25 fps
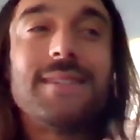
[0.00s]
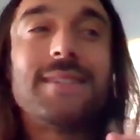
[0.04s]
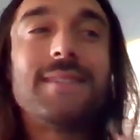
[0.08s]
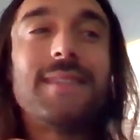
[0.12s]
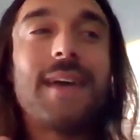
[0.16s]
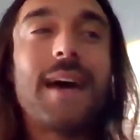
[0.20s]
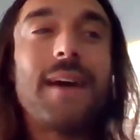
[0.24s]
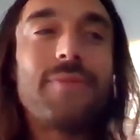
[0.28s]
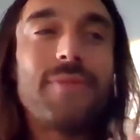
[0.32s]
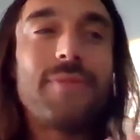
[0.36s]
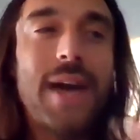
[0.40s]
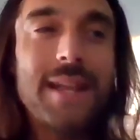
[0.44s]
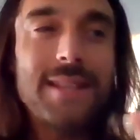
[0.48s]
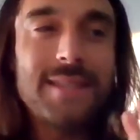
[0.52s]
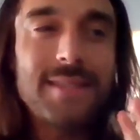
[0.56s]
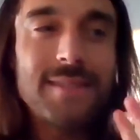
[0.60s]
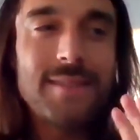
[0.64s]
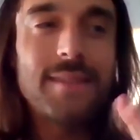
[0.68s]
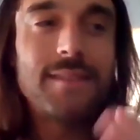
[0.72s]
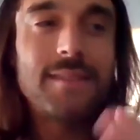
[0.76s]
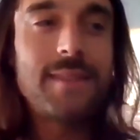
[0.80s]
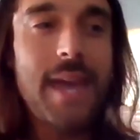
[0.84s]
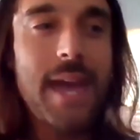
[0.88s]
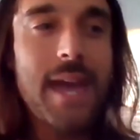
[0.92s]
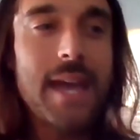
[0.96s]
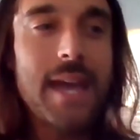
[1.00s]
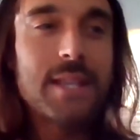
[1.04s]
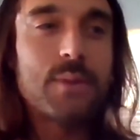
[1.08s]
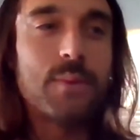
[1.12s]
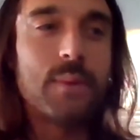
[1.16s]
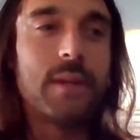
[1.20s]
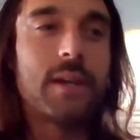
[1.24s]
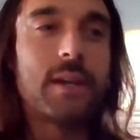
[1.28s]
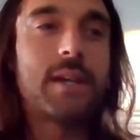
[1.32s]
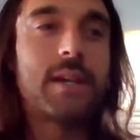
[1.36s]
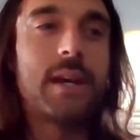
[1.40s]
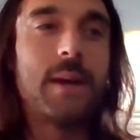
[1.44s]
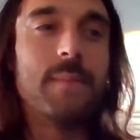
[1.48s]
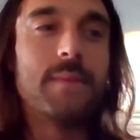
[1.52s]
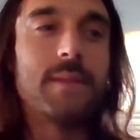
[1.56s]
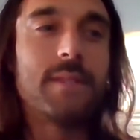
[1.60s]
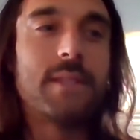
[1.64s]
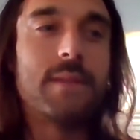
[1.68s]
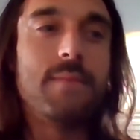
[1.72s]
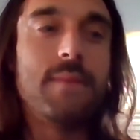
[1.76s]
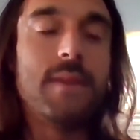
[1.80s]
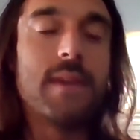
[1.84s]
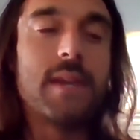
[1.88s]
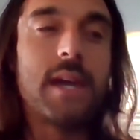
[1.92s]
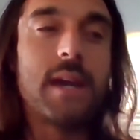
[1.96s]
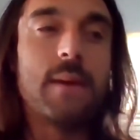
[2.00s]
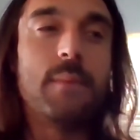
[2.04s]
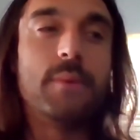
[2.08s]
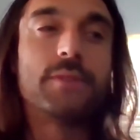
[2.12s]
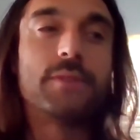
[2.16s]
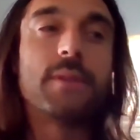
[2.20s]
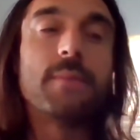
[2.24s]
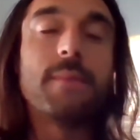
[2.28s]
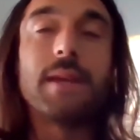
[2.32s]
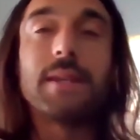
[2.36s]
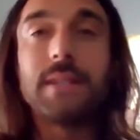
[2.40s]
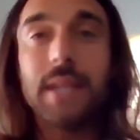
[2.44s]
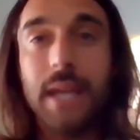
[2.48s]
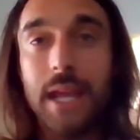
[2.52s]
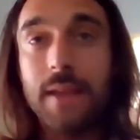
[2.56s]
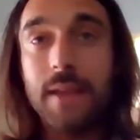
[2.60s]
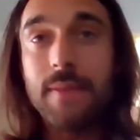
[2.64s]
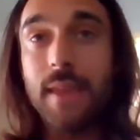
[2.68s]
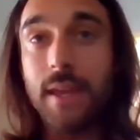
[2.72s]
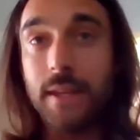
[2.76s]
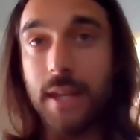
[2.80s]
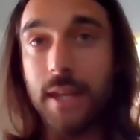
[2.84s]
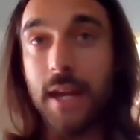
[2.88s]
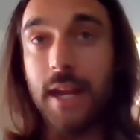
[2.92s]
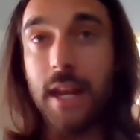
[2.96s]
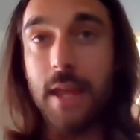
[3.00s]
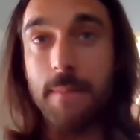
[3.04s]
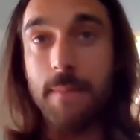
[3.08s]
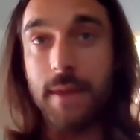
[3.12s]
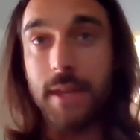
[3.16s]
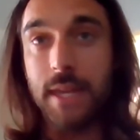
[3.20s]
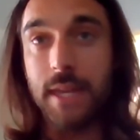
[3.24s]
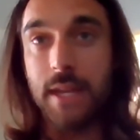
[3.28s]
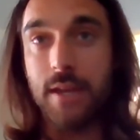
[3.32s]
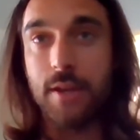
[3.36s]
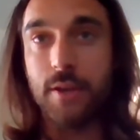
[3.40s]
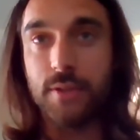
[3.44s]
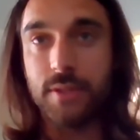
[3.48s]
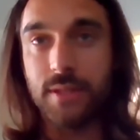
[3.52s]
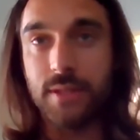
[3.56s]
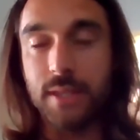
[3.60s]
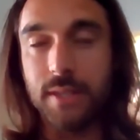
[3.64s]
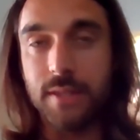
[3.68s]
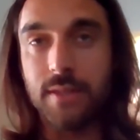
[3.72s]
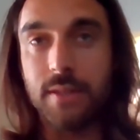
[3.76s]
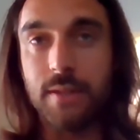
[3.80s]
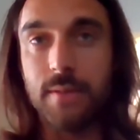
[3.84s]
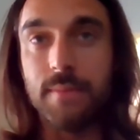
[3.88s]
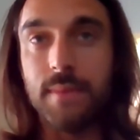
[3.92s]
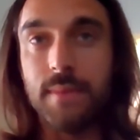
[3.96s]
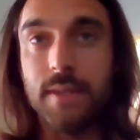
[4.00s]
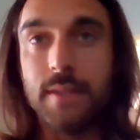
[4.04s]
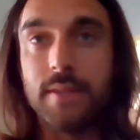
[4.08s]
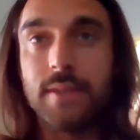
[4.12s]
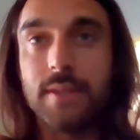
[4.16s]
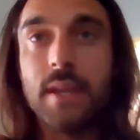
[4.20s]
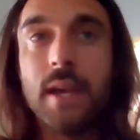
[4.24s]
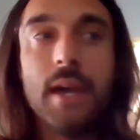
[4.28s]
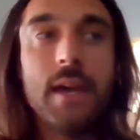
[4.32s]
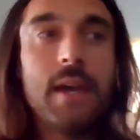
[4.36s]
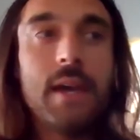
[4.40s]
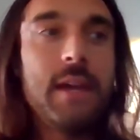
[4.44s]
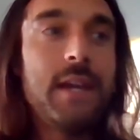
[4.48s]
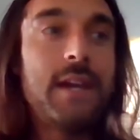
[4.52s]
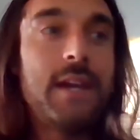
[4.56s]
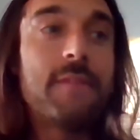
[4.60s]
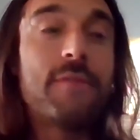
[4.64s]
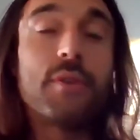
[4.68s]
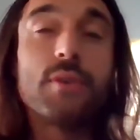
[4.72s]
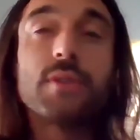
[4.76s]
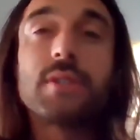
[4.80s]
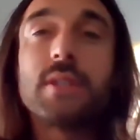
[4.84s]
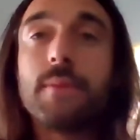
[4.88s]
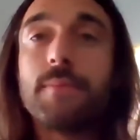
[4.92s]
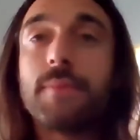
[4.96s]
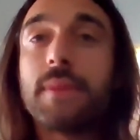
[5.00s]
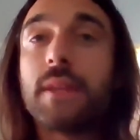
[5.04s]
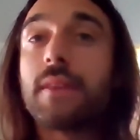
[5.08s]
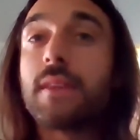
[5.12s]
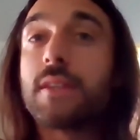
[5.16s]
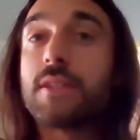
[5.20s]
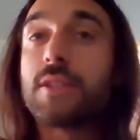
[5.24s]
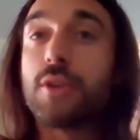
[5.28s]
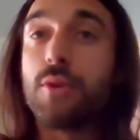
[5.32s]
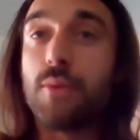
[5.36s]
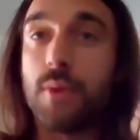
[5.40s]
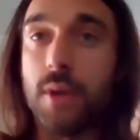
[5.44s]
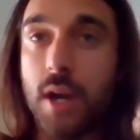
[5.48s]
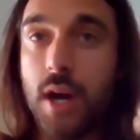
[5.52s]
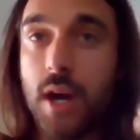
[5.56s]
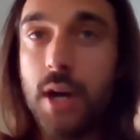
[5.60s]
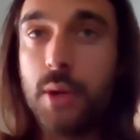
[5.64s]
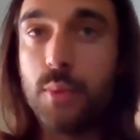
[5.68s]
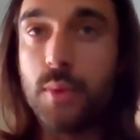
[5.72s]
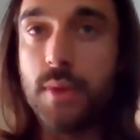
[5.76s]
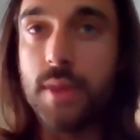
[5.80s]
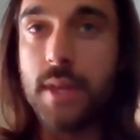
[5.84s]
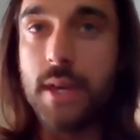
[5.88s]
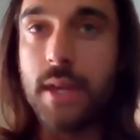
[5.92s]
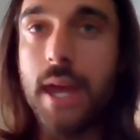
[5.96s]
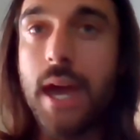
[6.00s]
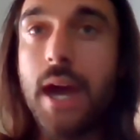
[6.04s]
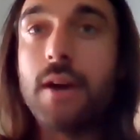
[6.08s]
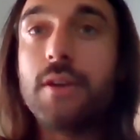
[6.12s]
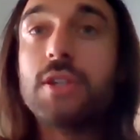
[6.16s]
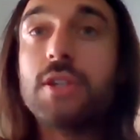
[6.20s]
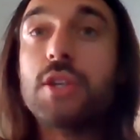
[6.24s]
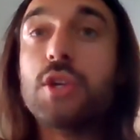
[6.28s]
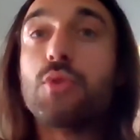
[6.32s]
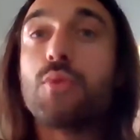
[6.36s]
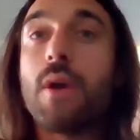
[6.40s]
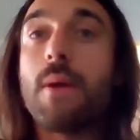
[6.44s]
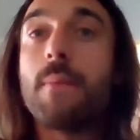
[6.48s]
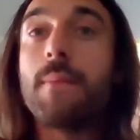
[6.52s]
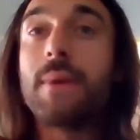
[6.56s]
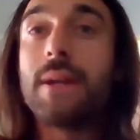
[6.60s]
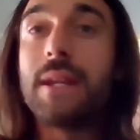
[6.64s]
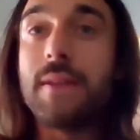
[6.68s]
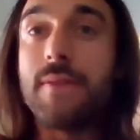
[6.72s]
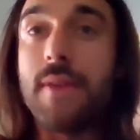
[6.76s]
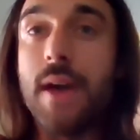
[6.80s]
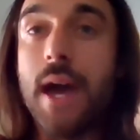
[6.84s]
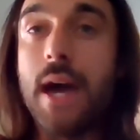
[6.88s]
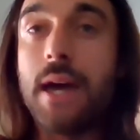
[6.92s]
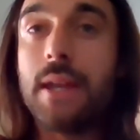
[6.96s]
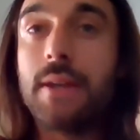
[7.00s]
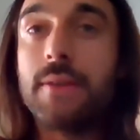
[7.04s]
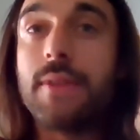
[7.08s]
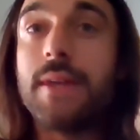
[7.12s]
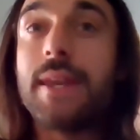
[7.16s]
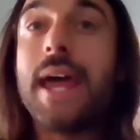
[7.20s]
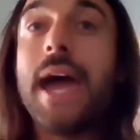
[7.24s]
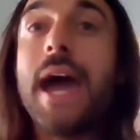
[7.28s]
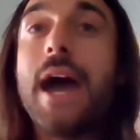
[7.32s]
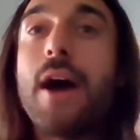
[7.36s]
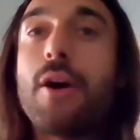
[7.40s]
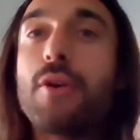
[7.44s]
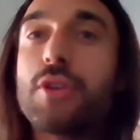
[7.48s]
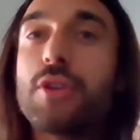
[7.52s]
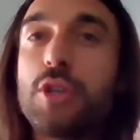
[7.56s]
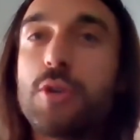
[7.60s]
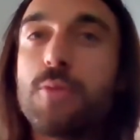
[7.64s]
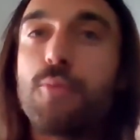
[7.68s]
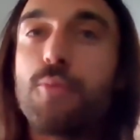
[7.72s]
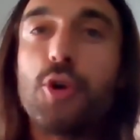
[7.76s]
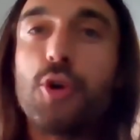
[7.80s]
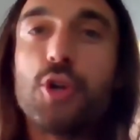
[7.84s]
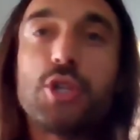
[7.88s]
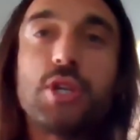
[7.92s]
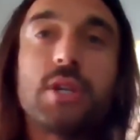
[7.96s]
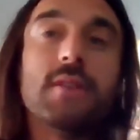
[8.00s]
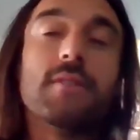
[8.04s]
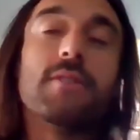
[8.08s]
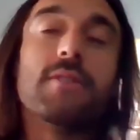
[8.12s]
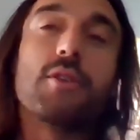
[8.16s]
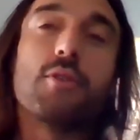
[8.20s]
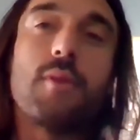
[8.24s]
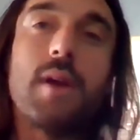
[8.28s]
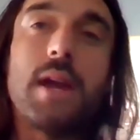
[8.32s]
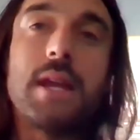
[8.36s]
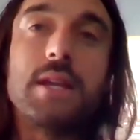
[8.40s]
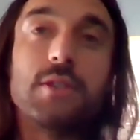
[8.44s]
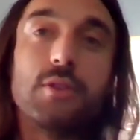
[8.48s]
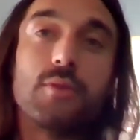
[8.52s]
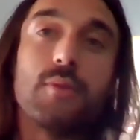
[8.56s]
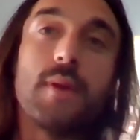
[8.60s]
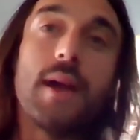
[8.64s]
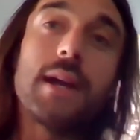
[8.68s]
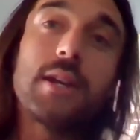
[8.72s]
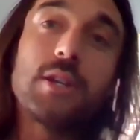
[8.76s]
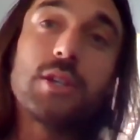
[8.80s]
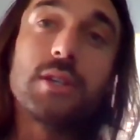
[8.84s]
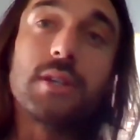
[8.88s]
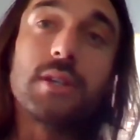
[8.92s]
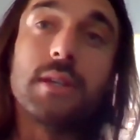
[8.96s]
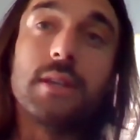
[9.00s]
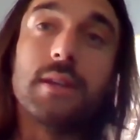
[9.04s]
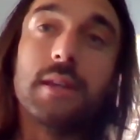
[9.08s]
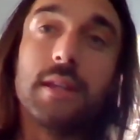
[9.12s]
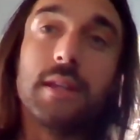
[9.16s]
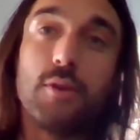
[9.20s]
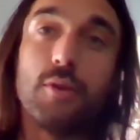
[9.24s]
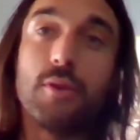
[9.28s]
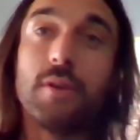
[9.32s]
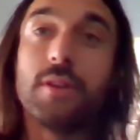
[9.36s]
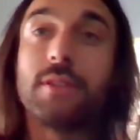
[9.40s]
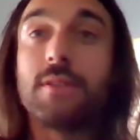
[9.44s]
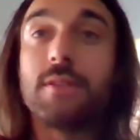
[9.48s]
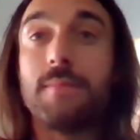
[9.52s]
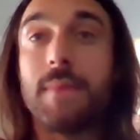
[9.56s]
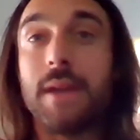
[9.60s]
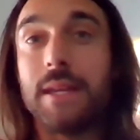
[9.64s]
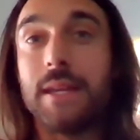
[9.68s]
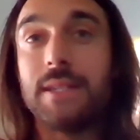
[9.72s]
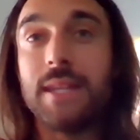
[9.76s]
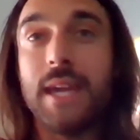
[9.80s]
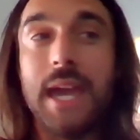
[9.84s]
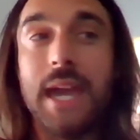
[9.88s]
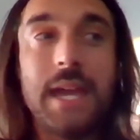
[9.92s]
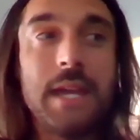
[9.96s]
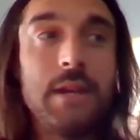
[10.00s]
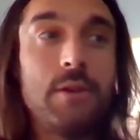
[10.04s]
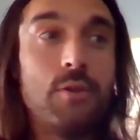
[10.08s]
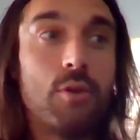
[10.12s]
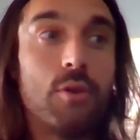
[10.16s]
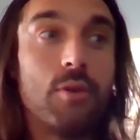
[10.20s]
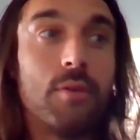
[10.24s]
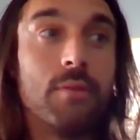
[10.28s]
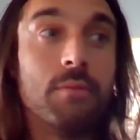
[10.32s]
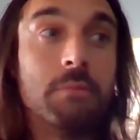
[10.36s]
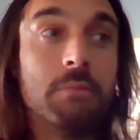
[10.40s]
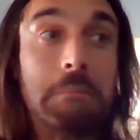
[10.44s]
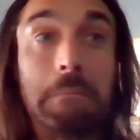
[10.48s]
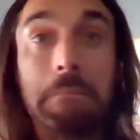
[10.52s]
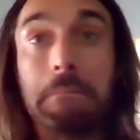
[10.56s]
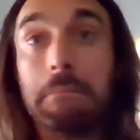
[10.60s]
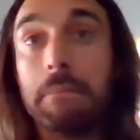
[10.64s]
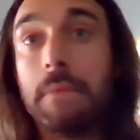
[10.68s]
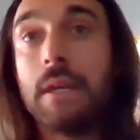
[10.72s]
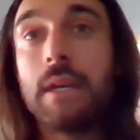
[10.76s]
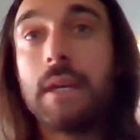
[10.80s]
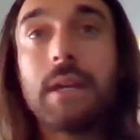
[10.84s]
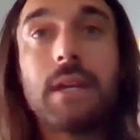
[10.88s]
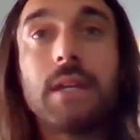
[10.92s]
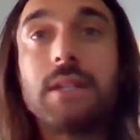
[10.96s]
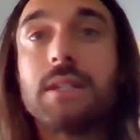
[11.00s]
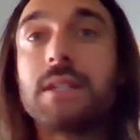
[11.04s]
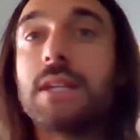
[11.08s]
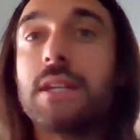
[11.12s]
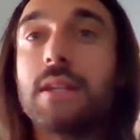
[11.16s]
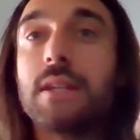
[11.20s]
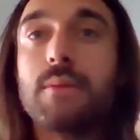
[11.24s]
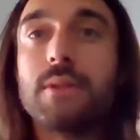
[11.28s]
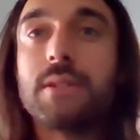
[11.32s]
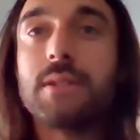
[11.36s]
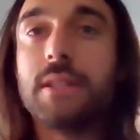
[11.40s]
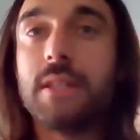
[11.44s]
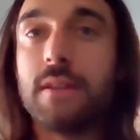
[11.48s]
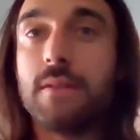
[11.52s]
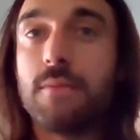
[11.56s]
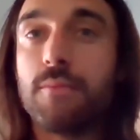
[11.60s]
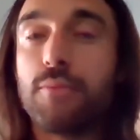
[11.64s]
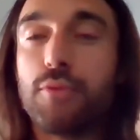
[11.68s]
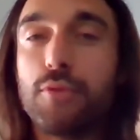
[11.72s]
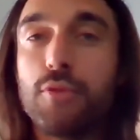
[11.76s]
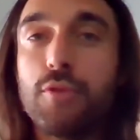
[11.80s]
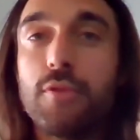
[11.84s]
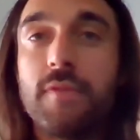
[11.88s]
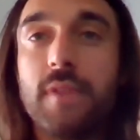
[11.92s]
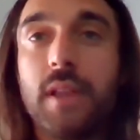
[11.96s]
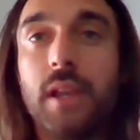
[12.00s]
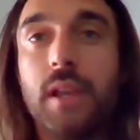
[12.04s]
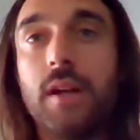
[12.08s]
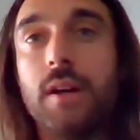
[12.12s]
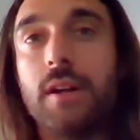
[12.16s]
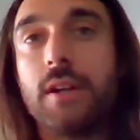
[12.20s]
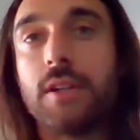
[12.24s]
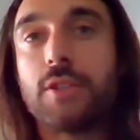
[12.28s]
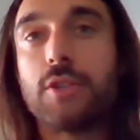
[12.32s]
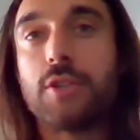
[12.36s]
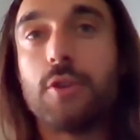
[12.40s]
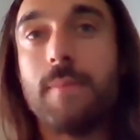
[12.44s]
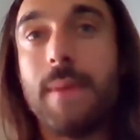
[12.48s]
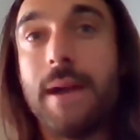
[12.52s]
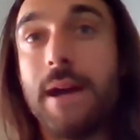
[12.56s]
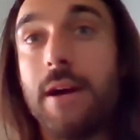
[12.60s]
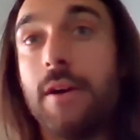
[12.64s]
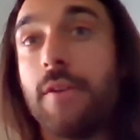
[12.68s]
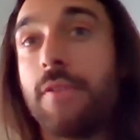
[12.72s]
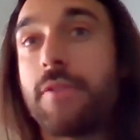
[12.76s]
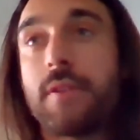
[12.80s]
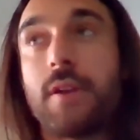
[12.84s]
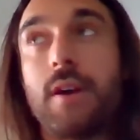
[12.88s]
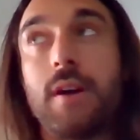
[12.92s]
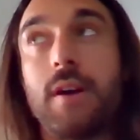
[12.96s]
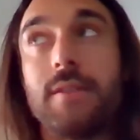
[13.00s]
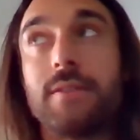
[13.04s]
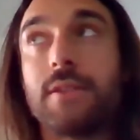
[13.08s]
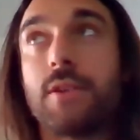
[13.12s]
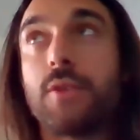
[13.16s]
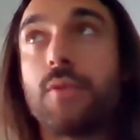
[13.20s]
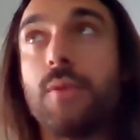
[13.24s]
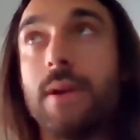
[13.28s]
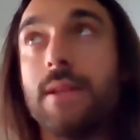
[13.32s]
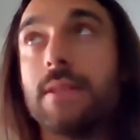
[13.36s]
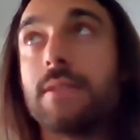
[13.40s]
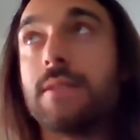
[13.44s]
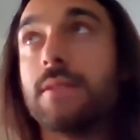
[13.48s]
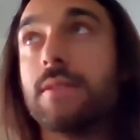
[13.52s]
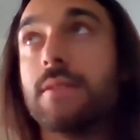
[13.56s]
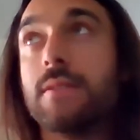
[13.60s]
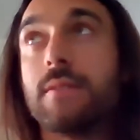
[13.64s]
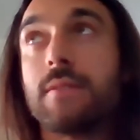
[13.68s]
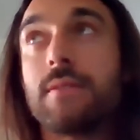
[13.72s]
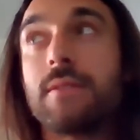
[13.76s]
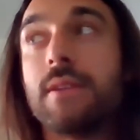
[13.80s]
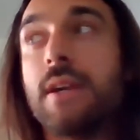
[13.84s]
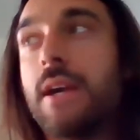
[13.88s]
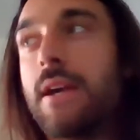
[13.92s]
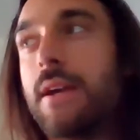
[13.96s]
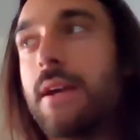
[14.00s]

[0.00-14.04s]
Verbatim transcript: that, that's the dance when it comes to being able to maintain that dynamic ecosystem is, if there's something that's going on with it, how do you remedy that? Then how do you push it in the right direction in order to maintain or continuously improve the long-term health consequences?